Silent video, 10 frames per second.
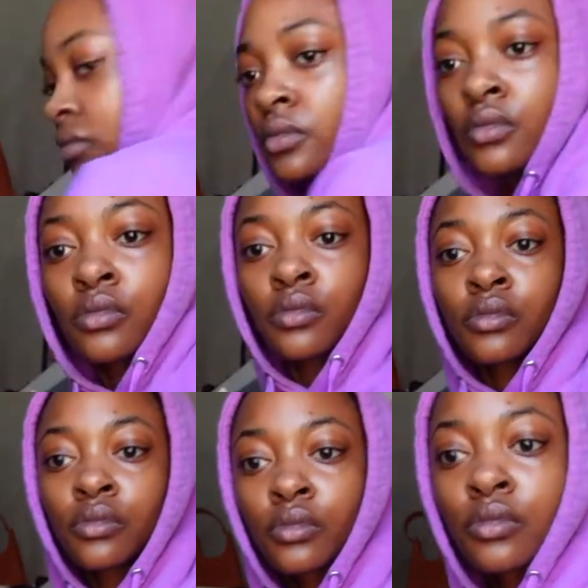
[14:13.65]

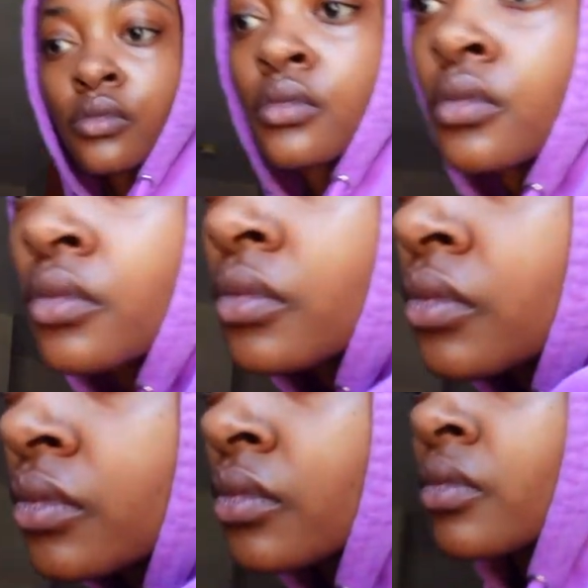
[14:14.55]

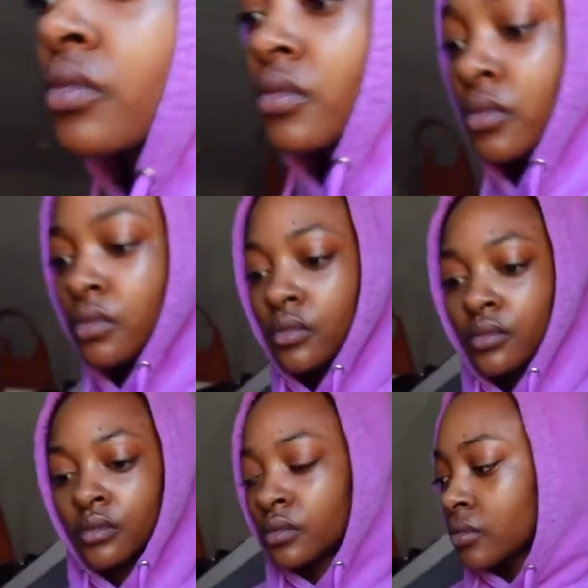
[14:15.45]

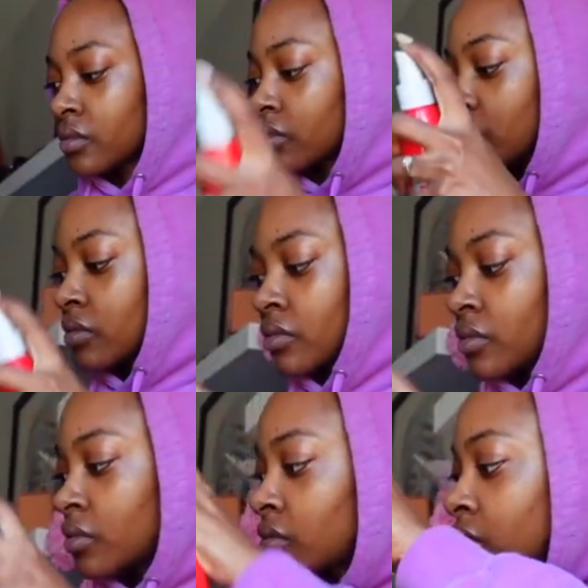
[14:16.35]

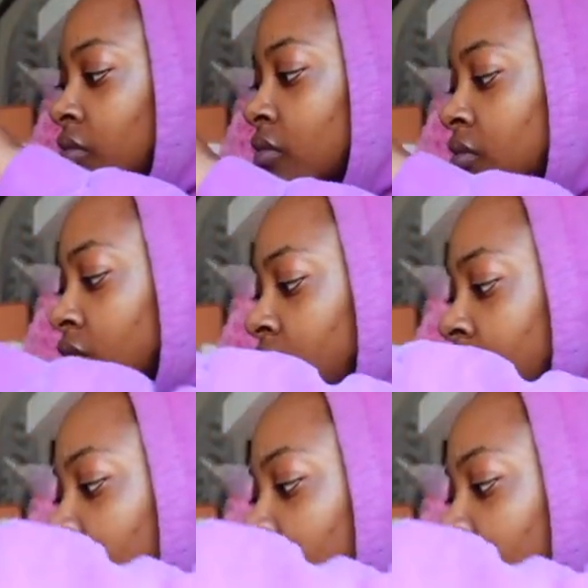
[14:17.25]
Nobody speaks.